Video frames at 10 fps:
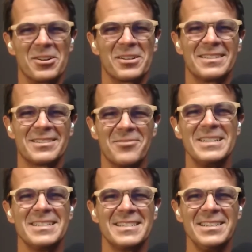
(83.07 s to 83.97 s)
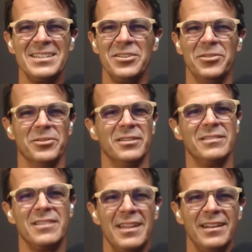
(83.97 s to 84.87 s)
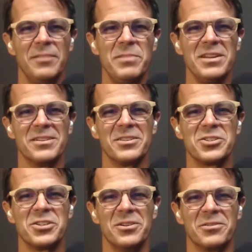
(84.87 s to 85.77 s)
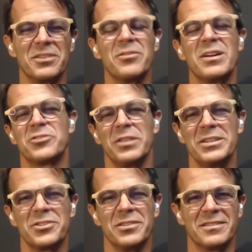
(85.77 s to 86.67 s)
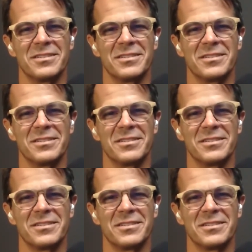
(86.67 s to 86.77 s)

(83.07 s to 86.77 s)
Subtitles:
It's great to see you and to be on the show. Congratulations.